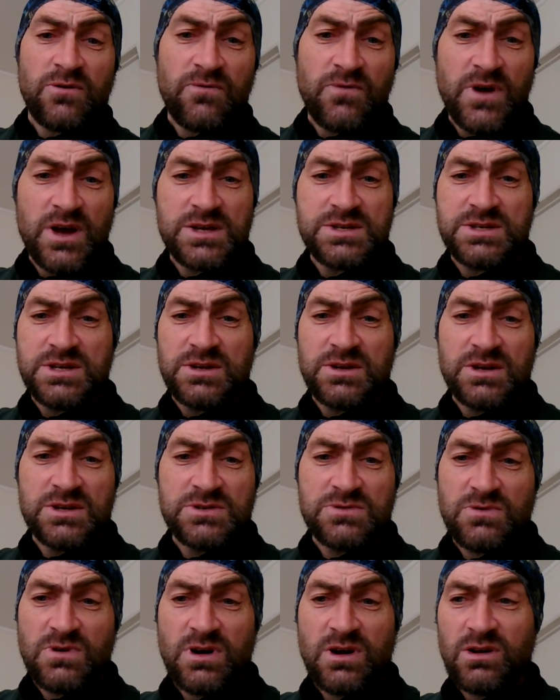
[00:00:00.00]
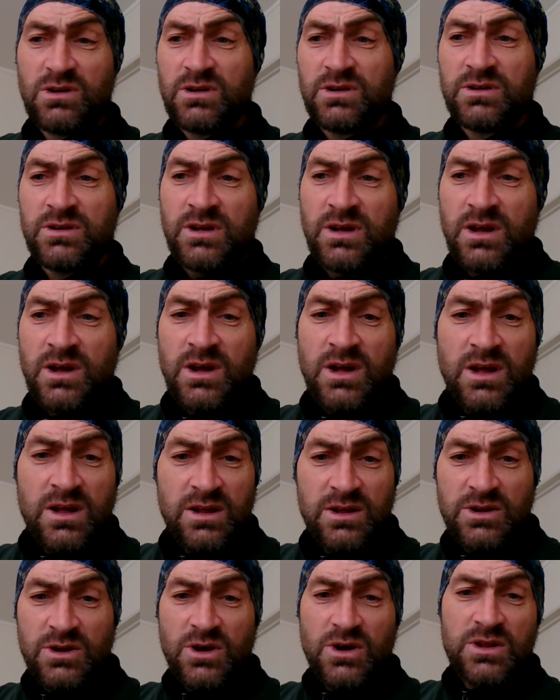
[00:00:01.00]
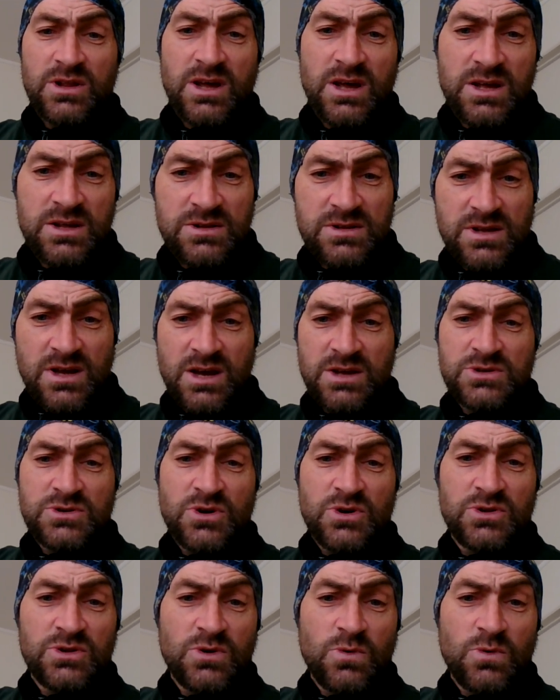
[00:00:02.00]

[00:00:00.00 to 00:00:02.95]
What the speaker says: facing Israel, and they turned